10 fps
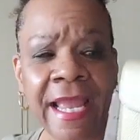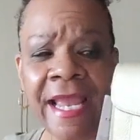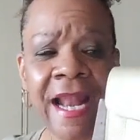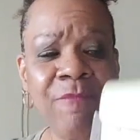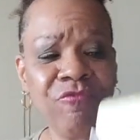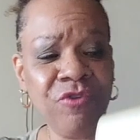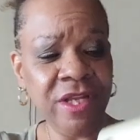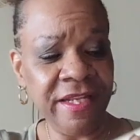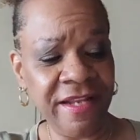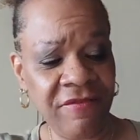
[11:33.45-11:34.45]
and I'm
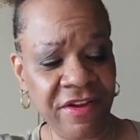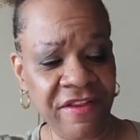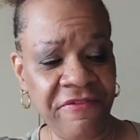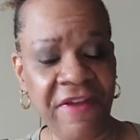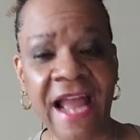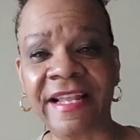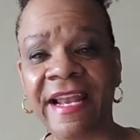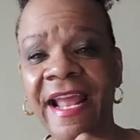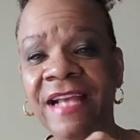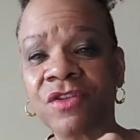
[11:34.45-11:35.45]
really loving the fact
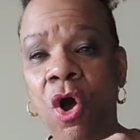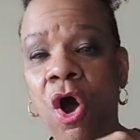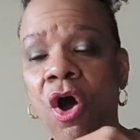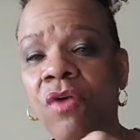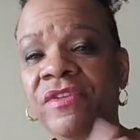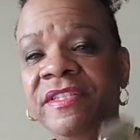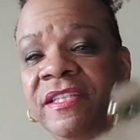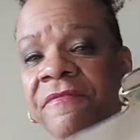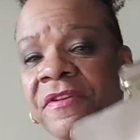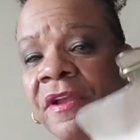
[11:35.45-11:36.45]
that it has all these
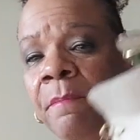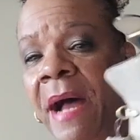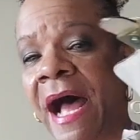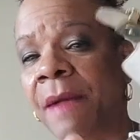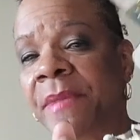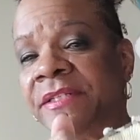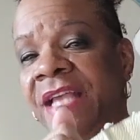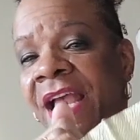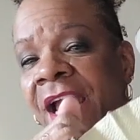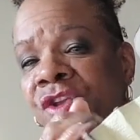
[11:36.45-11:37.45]
different compartments,
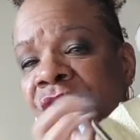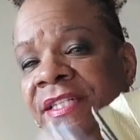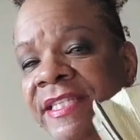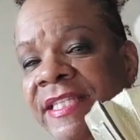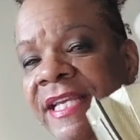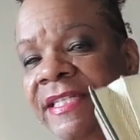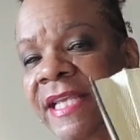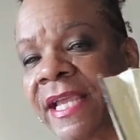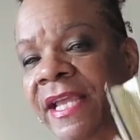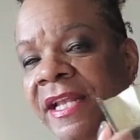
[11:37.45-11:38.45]
and you can see
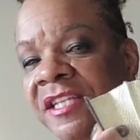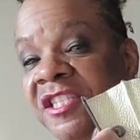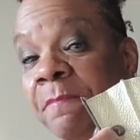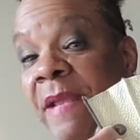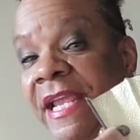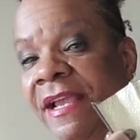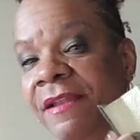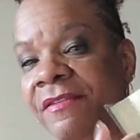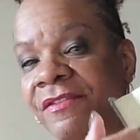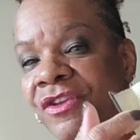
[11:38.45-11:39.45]
it can
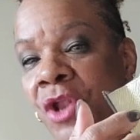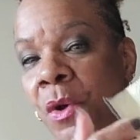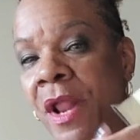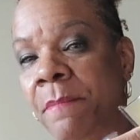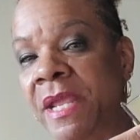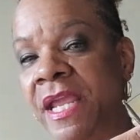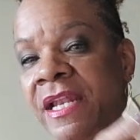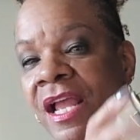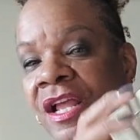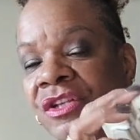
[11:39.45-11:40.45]
expand, you know what I mean?